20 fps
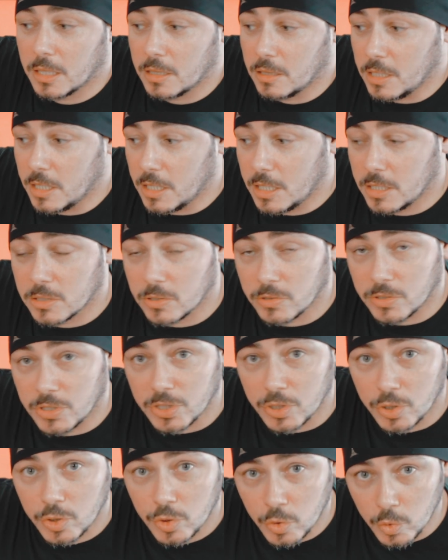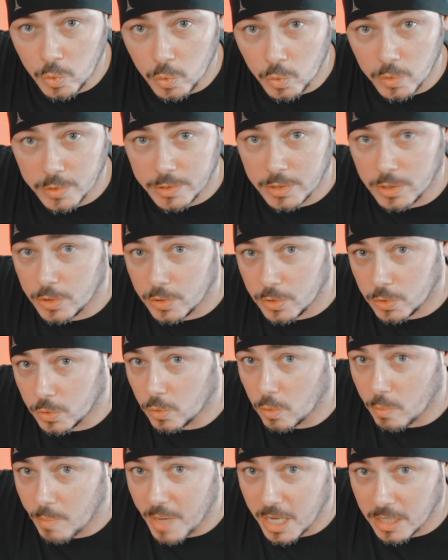These are just tools in your
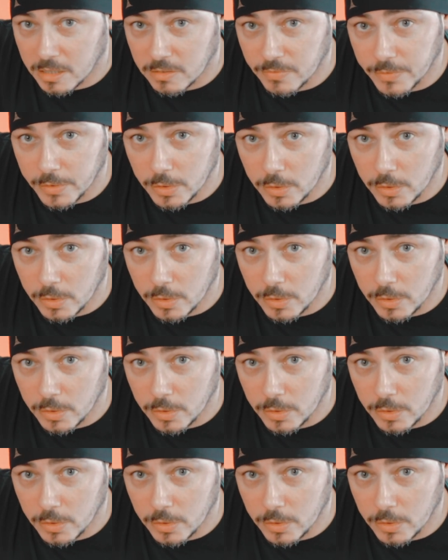toolbox for